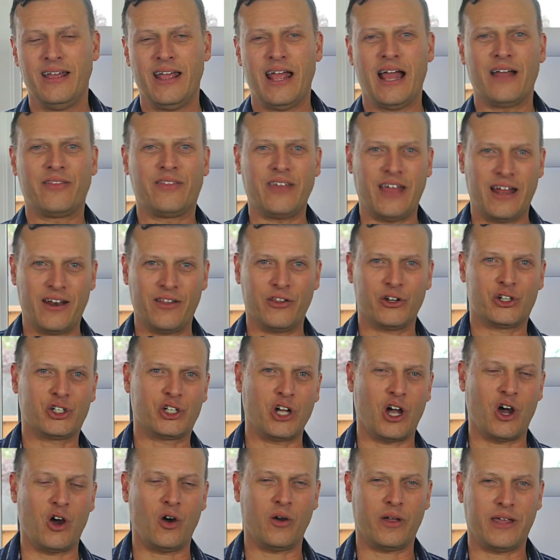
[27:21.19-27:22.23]
at the end of the
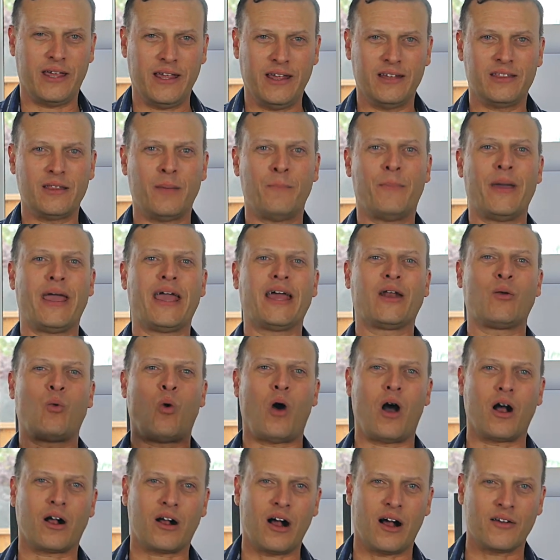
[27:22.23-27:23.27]
show, he and the band
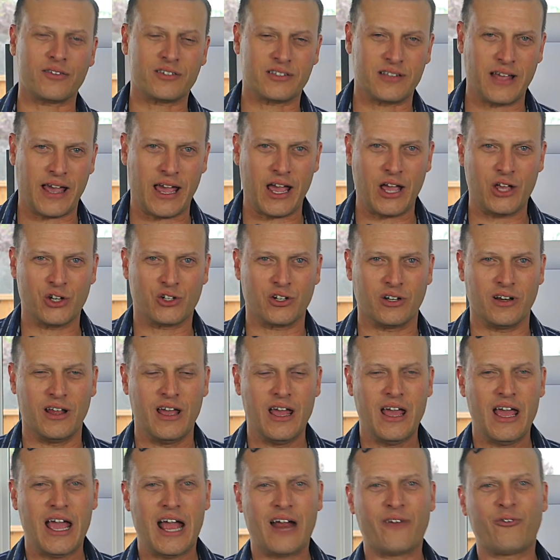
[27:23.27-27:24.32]
walk off stage, and
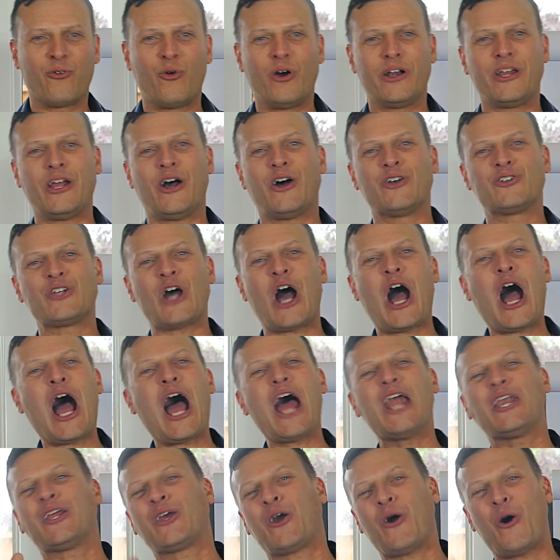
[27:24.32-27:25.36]
everyone yells,
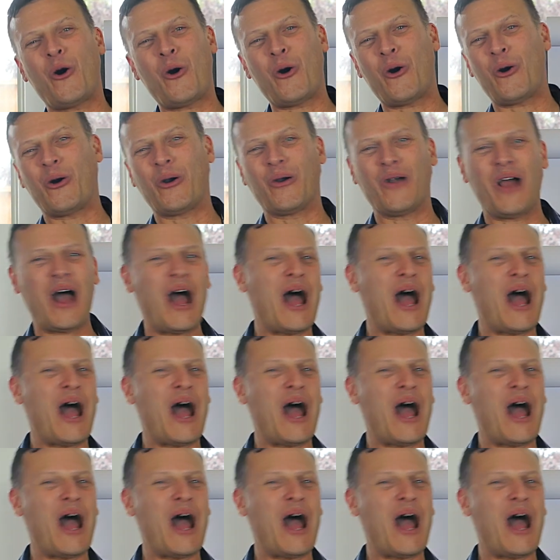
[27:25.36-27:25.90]
"Encore!